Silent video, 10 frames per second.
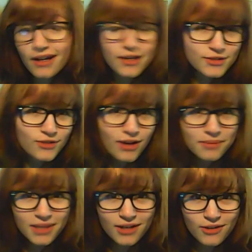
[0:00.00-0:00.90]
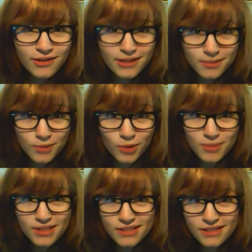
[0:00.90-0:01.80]
Astronomy according to
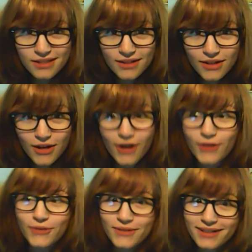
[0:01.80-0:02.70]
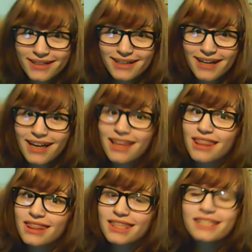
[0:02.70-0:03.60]
Mormons? Oh,
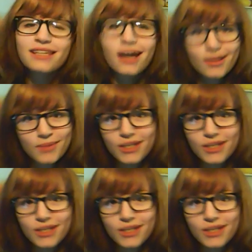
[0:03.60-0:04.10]
this ought to be